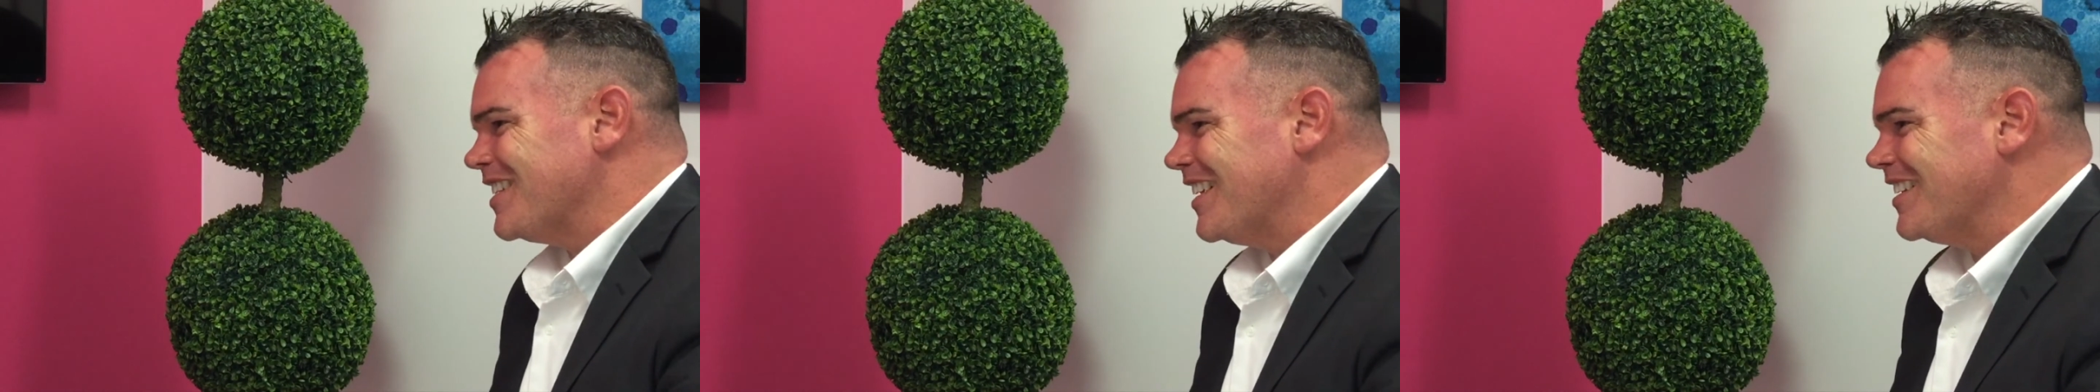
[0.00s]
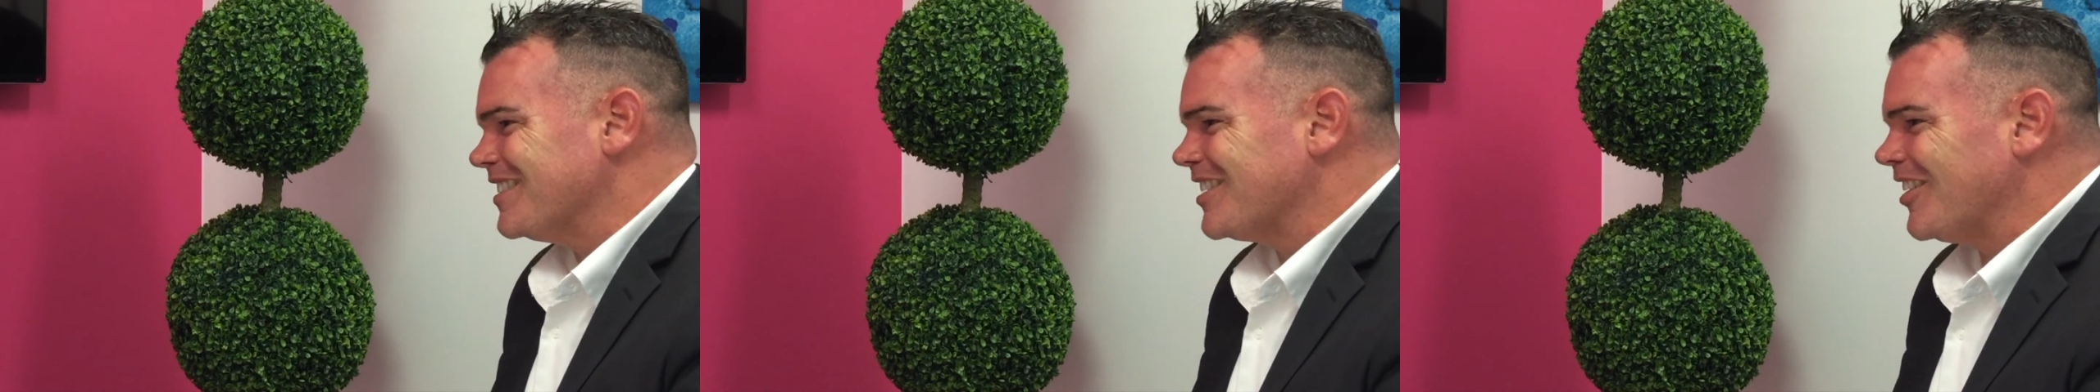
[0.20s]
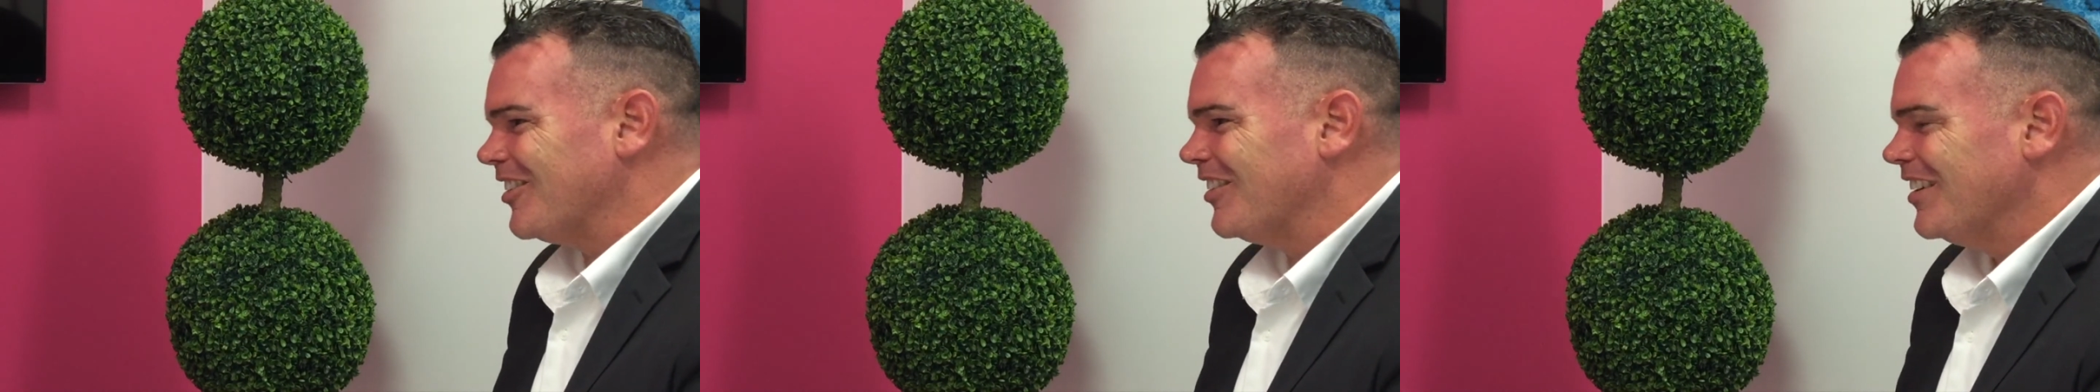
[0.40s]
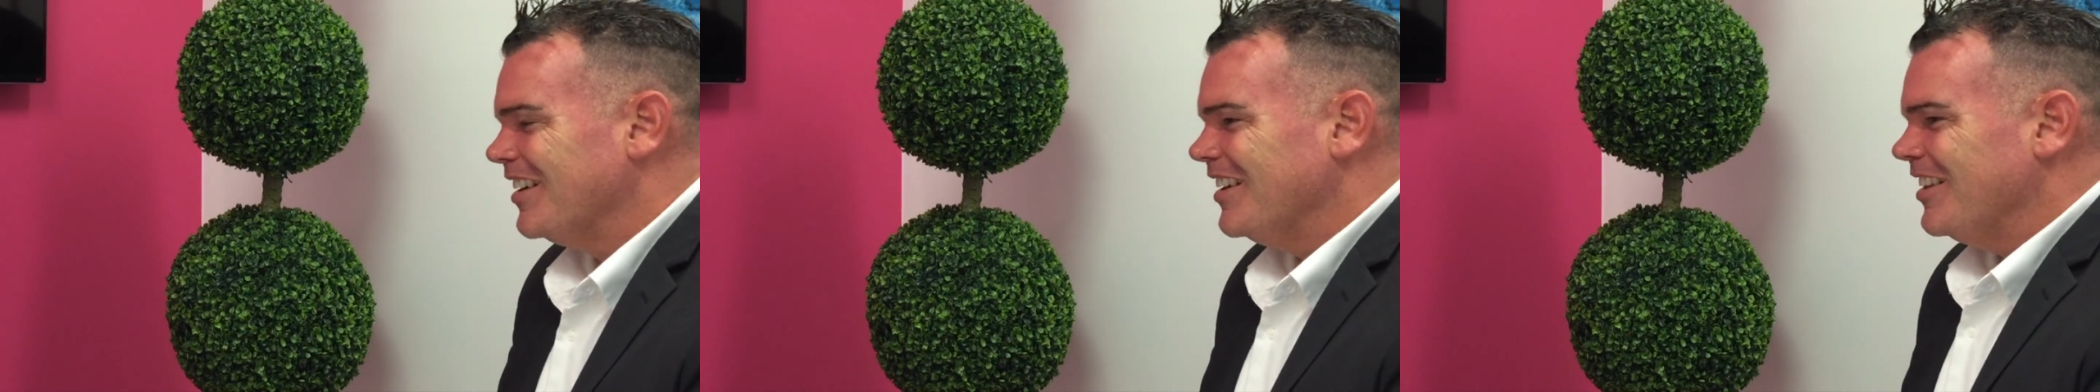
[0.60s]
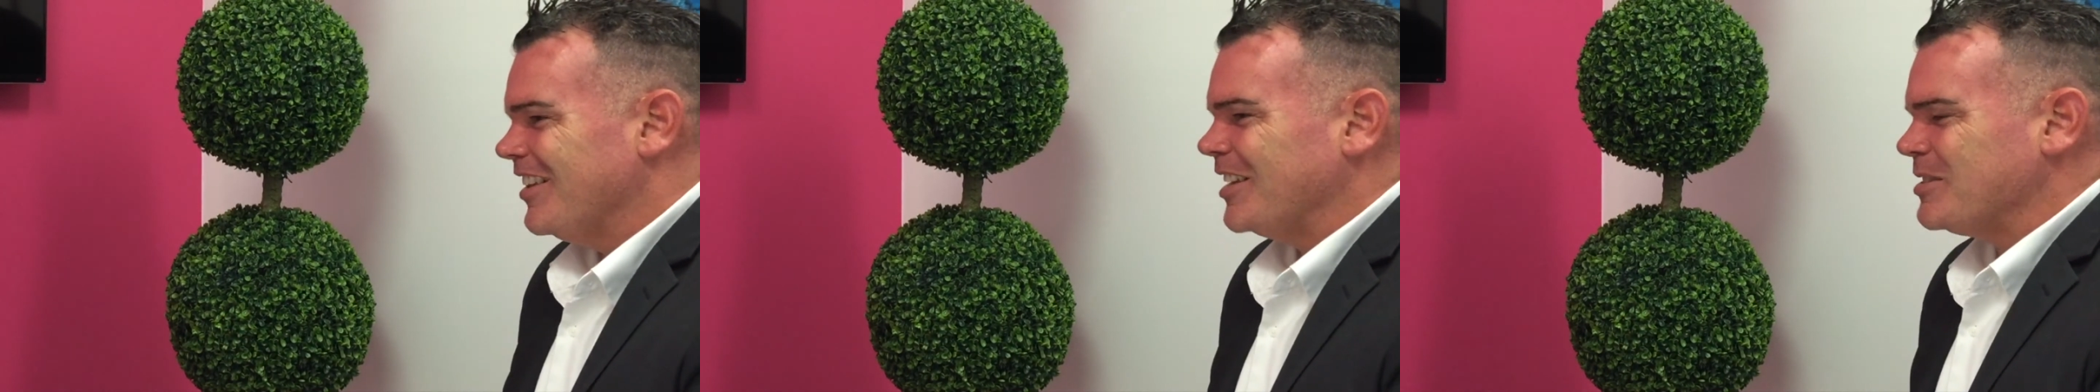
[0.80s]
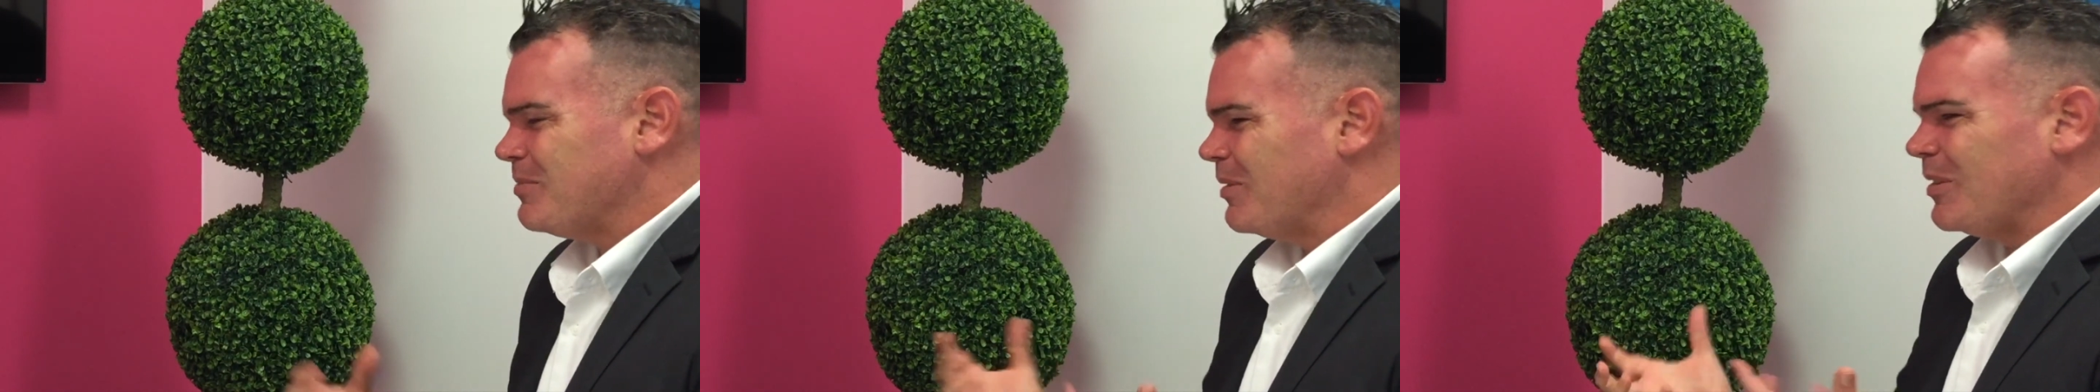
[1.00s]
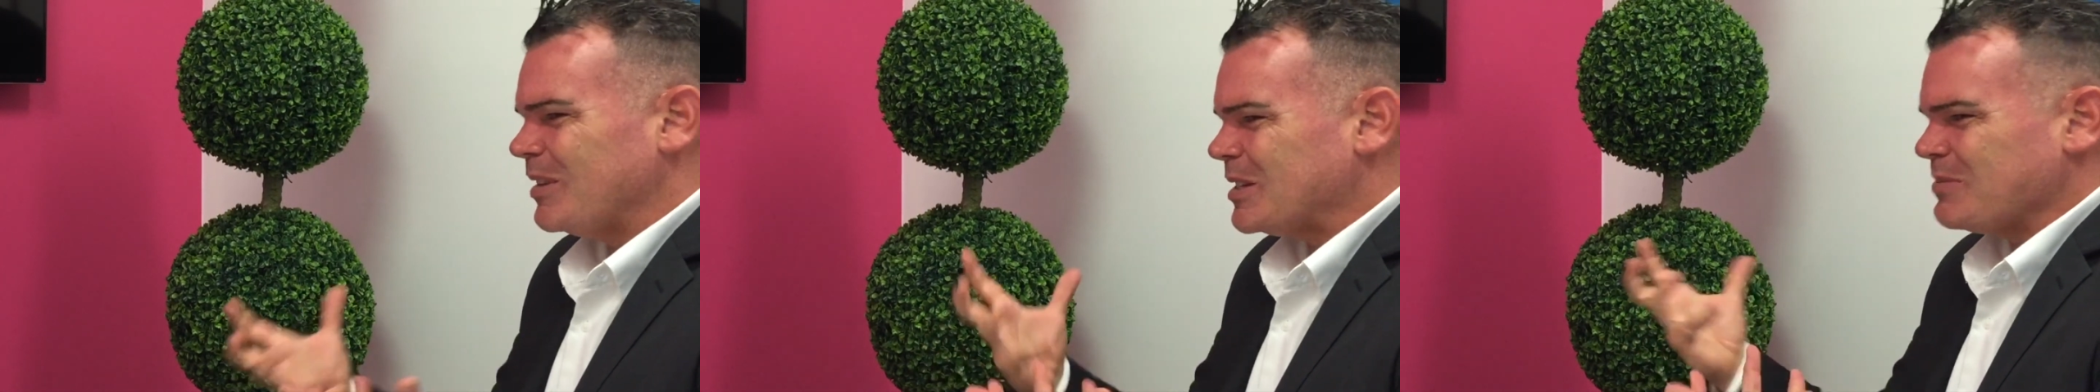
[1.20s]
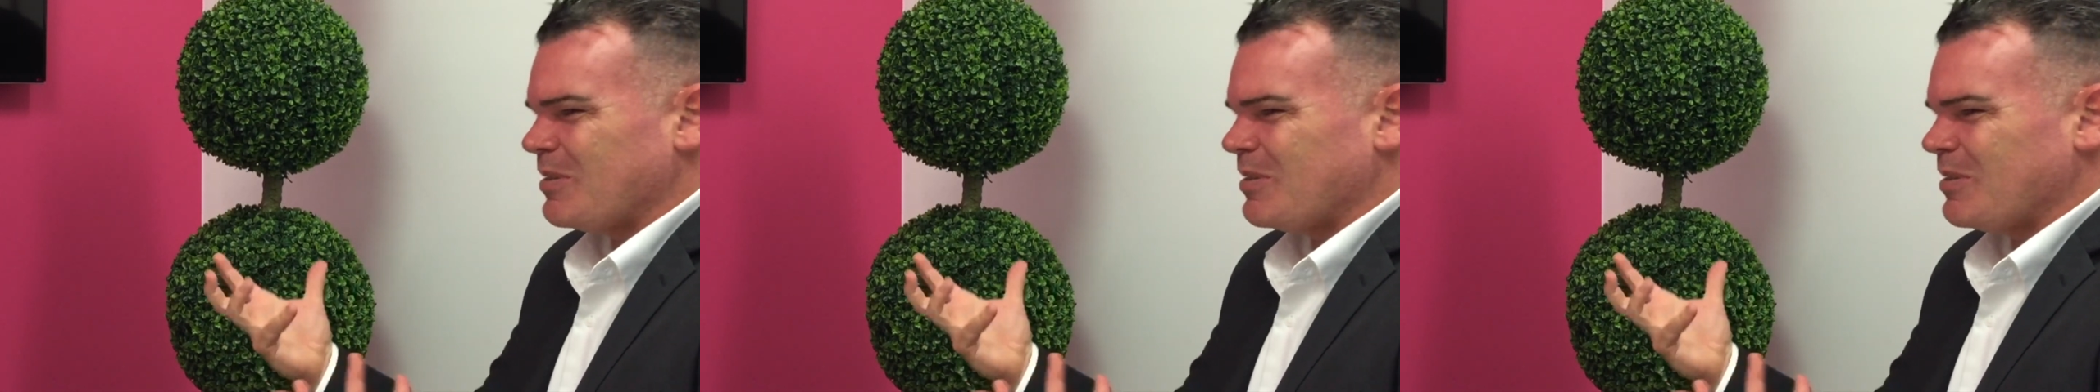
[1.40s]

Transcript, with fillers: Yeah. And so that's what that's